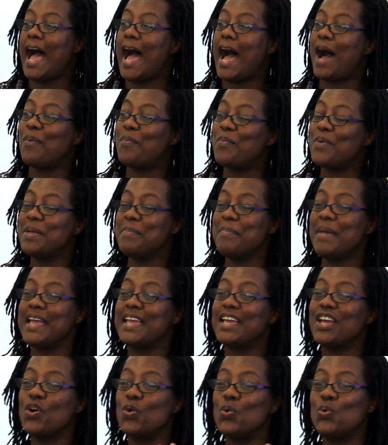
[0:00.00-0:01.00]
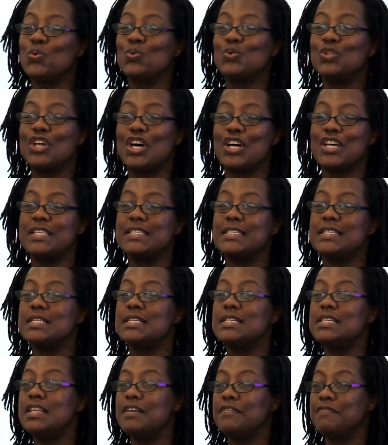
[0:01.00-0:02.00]
And we make it all nice
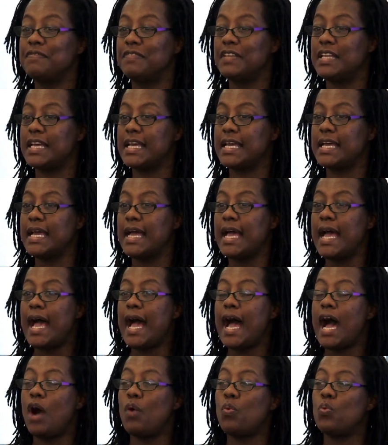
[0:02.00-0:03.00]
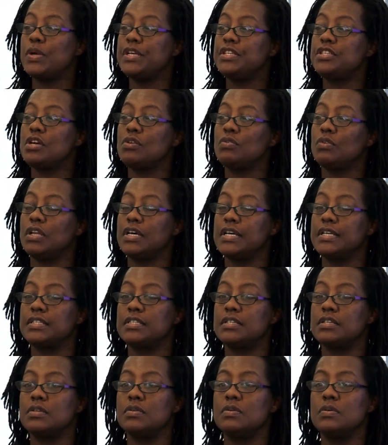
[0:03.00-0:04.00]
and lovely. And we don't like
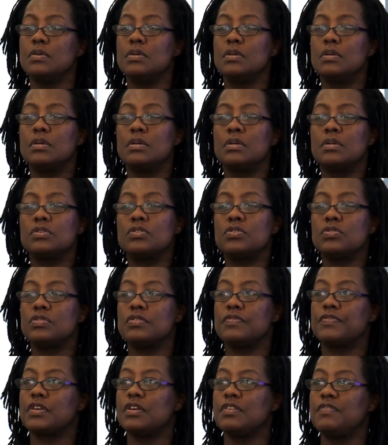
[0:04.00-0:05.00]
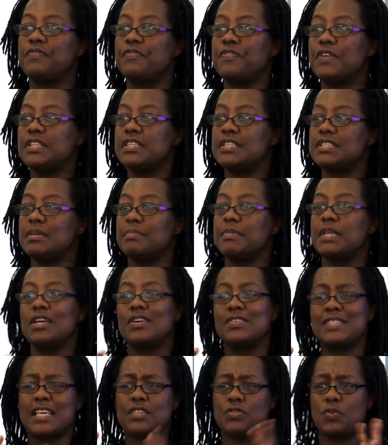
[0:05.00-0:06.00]
to sort of confront something,
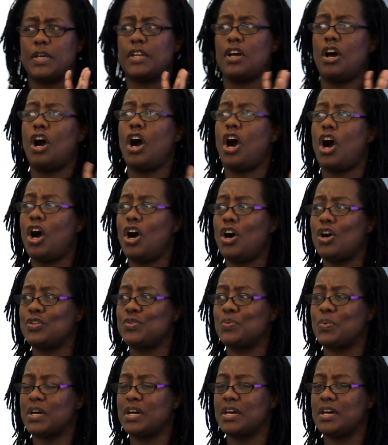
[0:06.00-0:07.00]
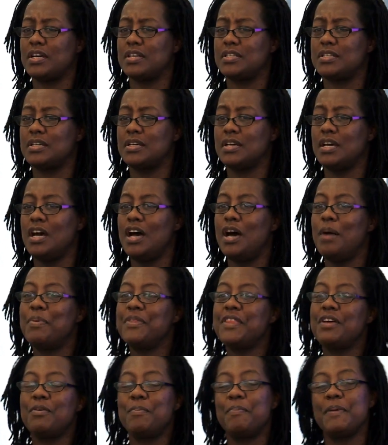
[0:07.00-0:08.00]
because that's quite a hard word. But
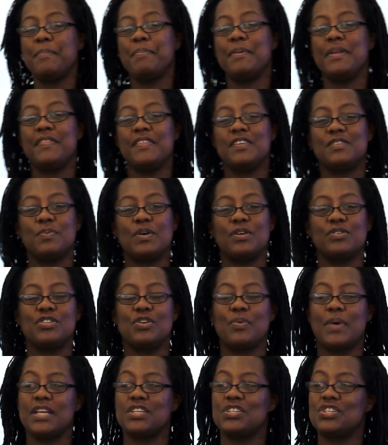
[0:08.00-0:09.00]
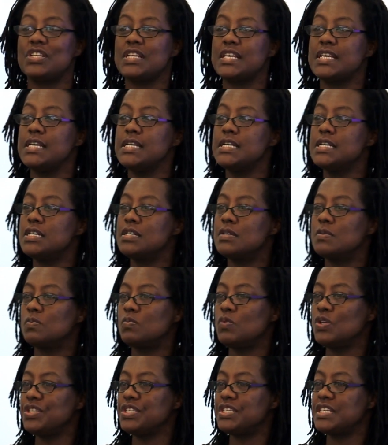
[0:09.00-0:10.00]
there are people in this world who actually
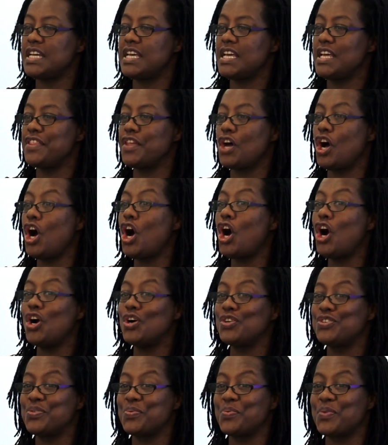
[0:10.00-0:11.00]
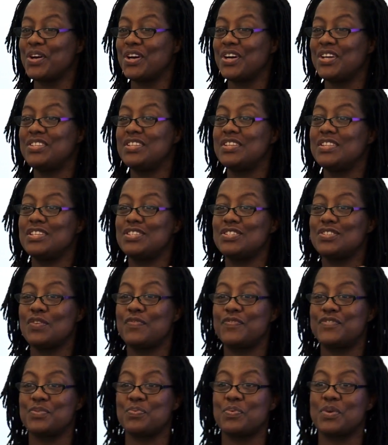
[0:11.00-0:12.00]
want to hear the harder word, and the
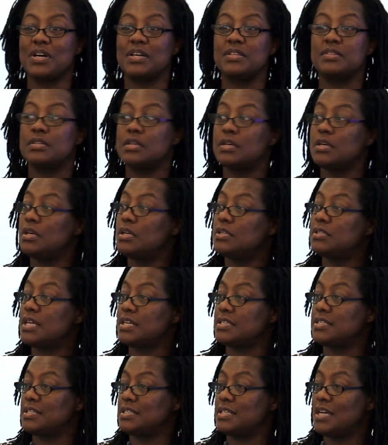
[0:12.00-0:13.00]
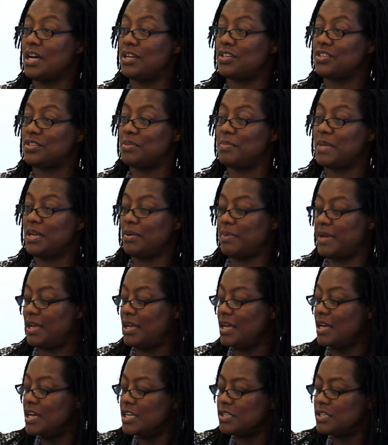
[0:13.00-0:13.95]
softer word doesn't touch them anywhere.